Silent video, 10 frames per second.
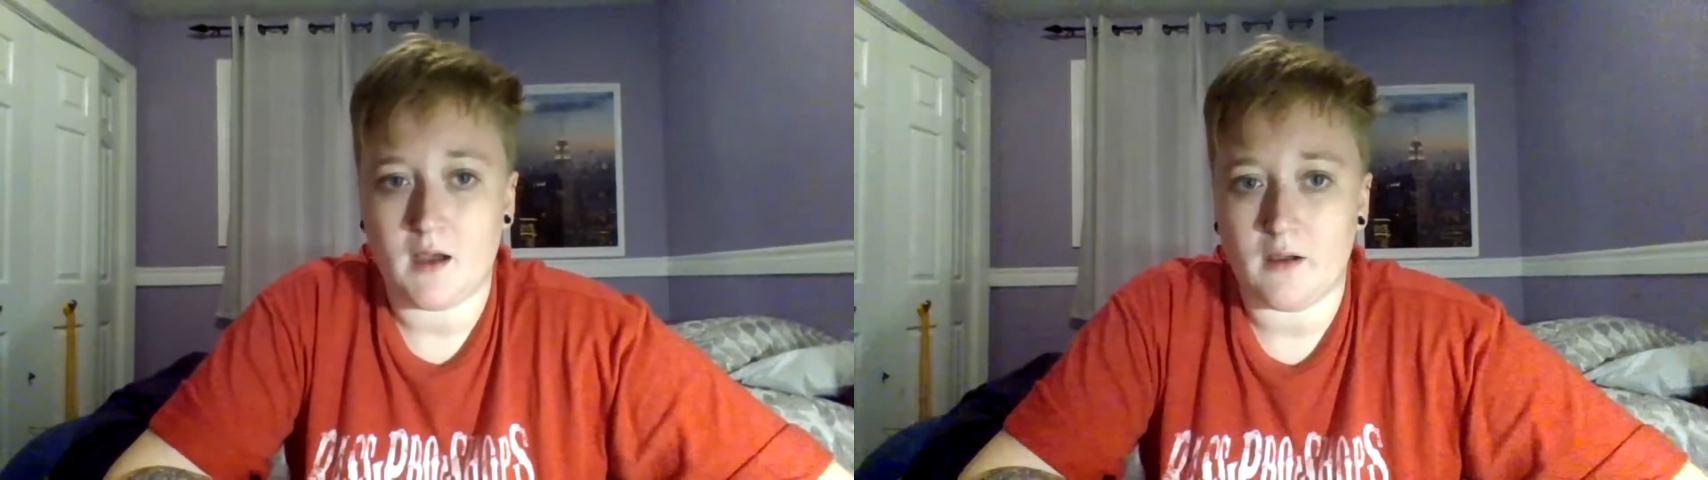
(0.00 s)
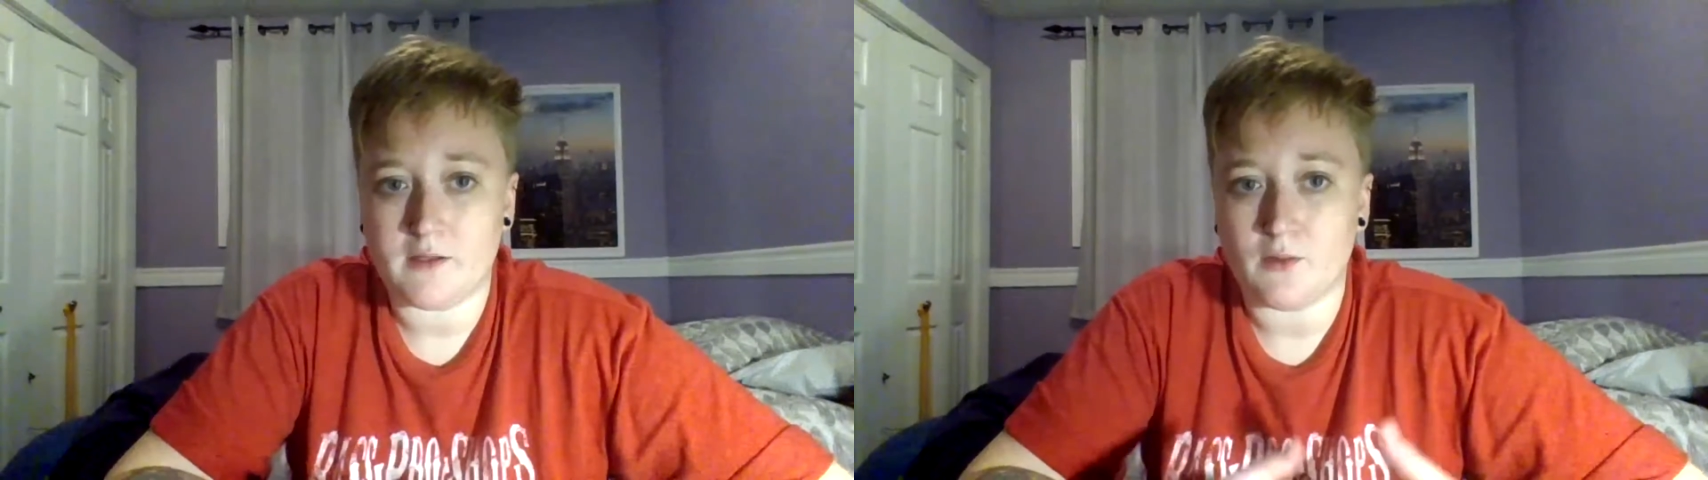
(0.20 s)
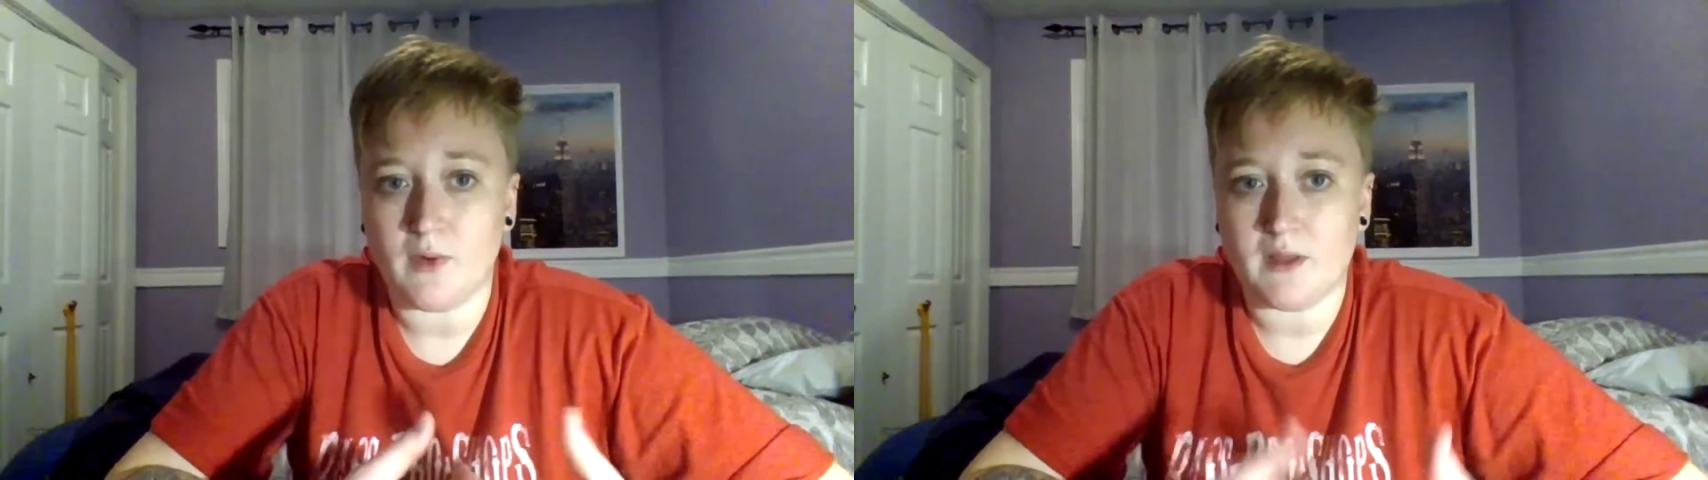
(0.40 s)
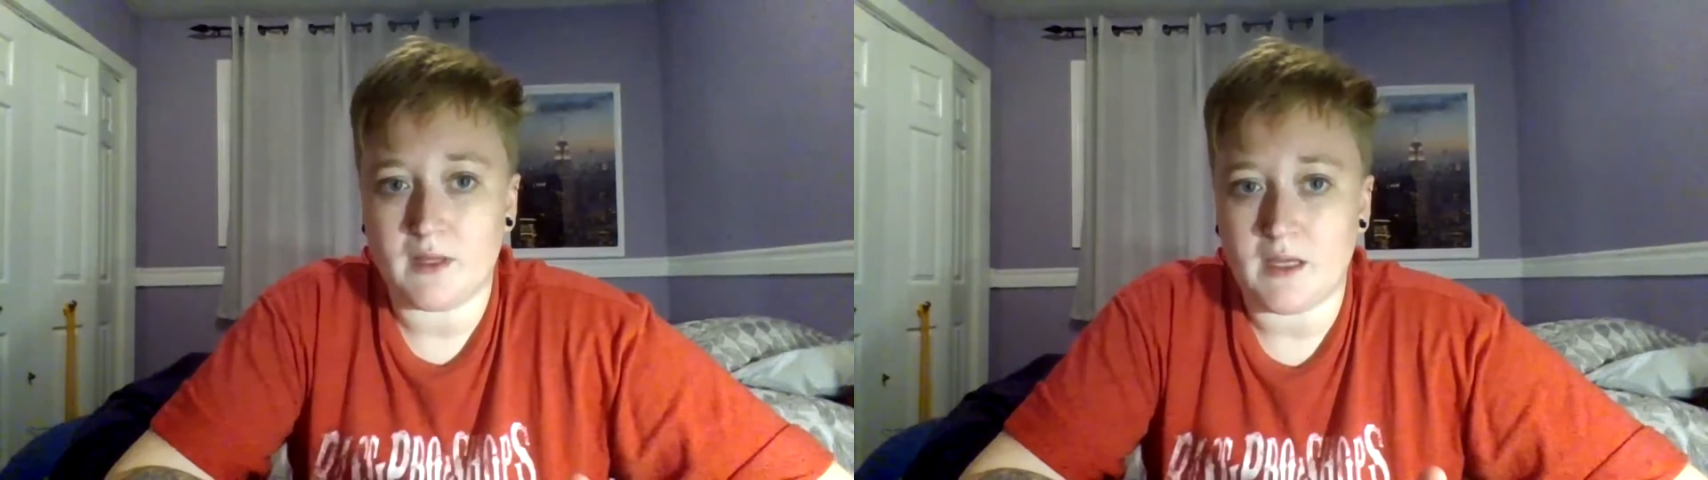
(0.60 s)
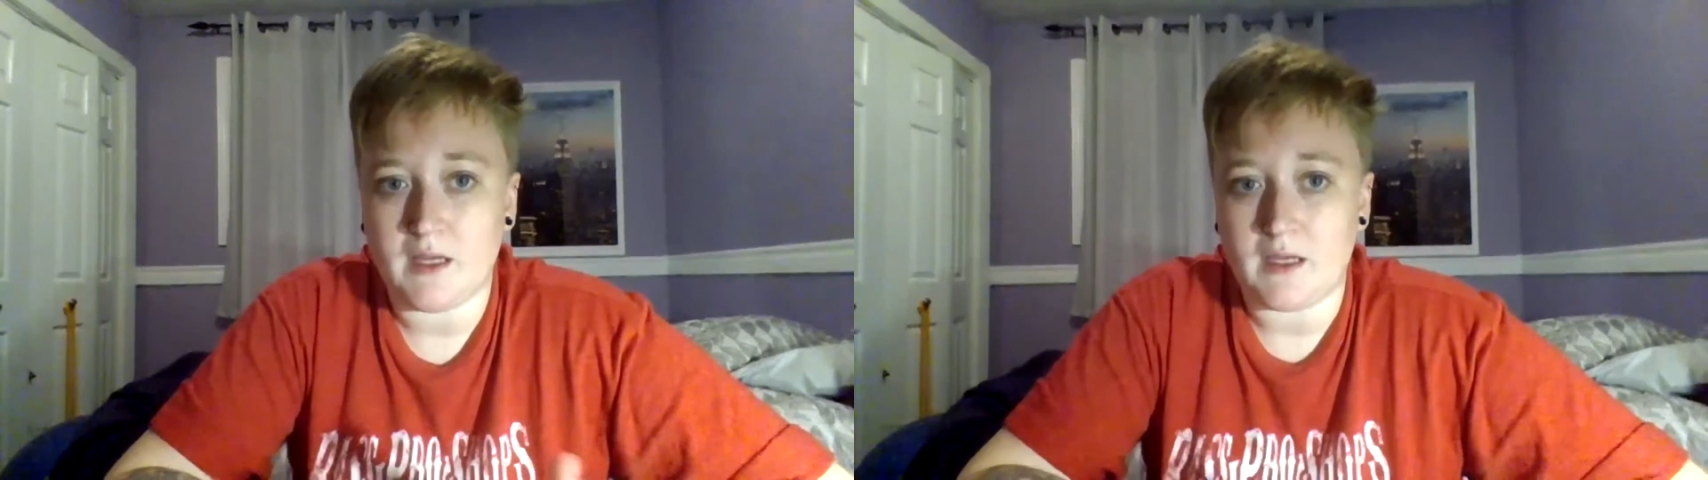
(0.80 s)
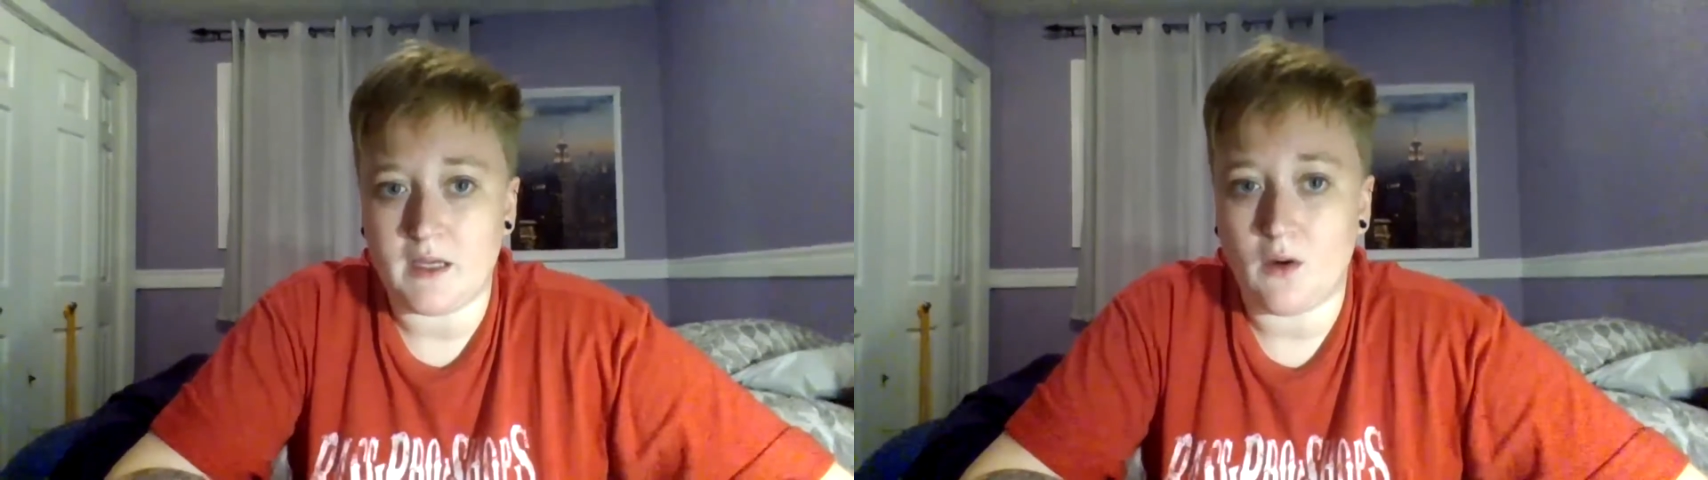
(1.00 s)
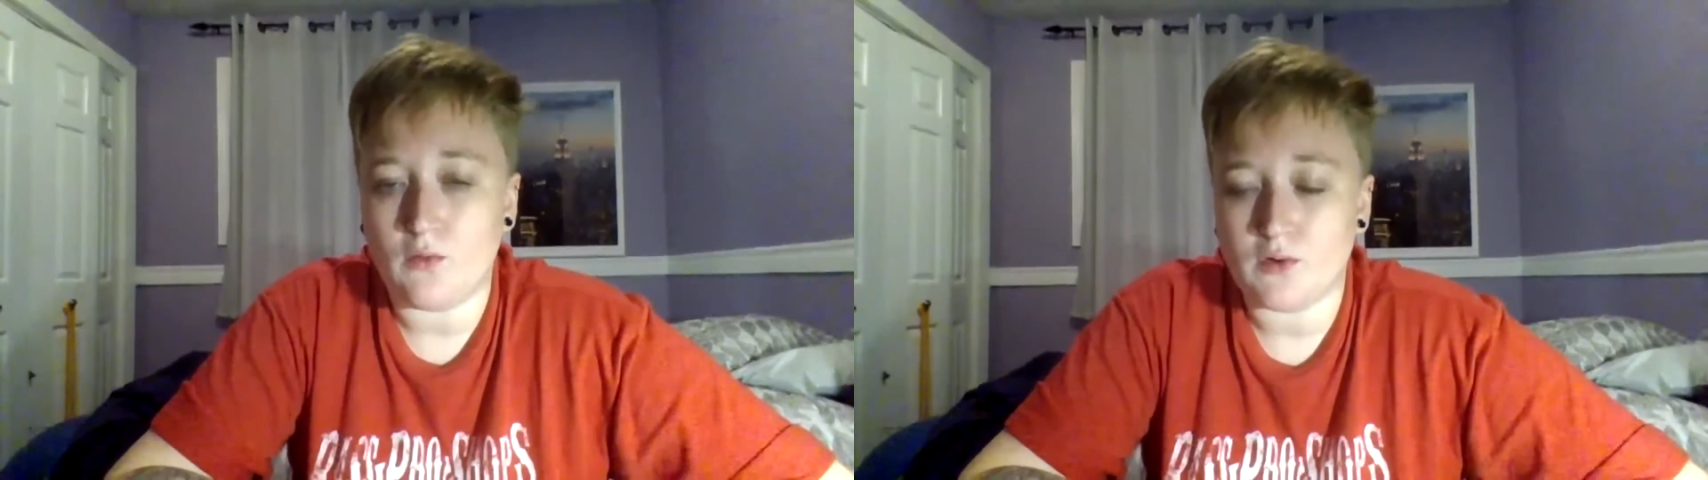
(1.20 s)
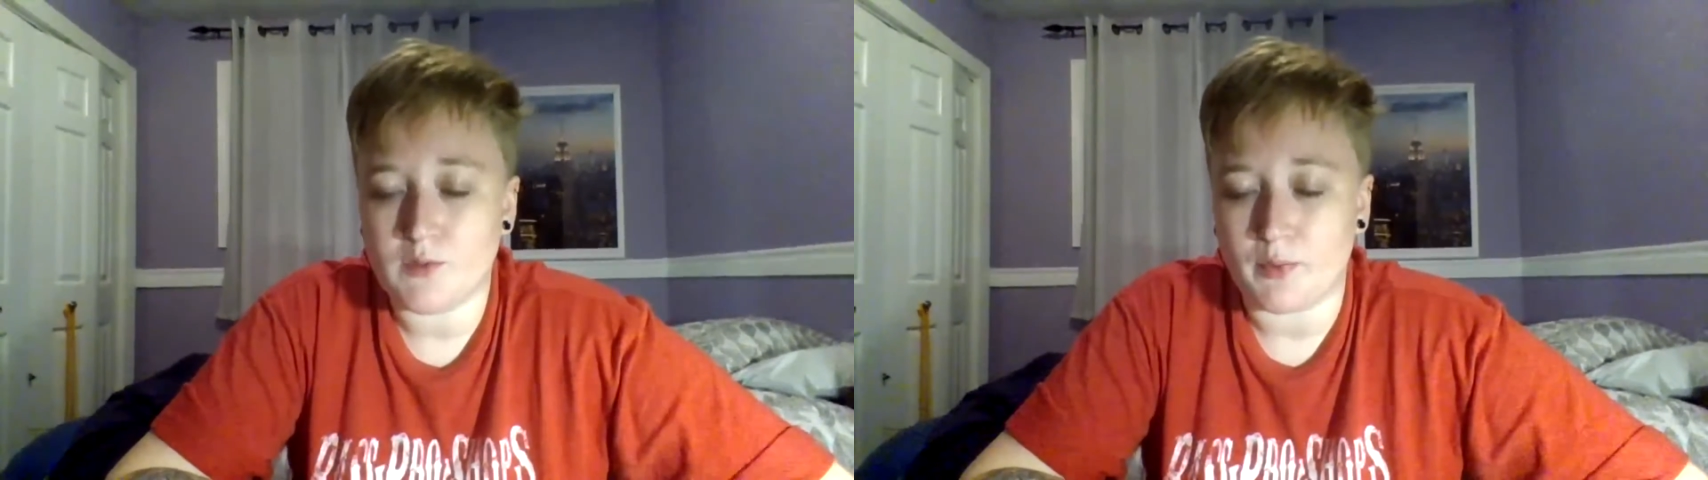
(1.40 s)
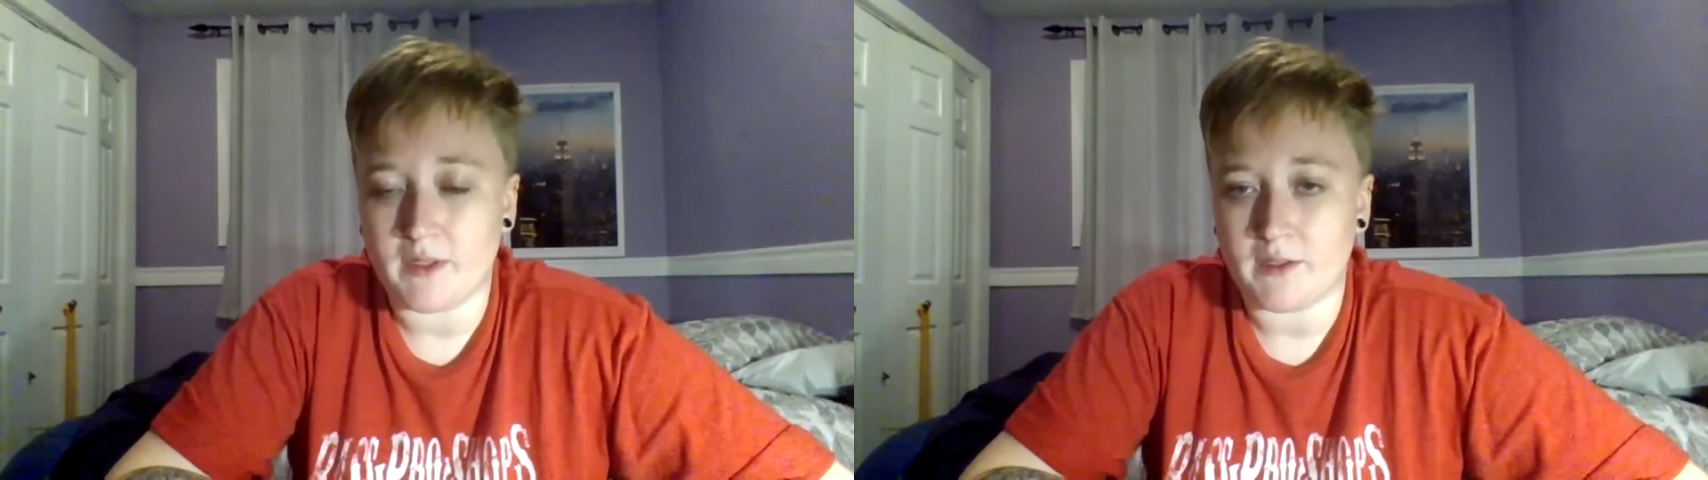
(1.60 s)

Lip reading: So when the owners bring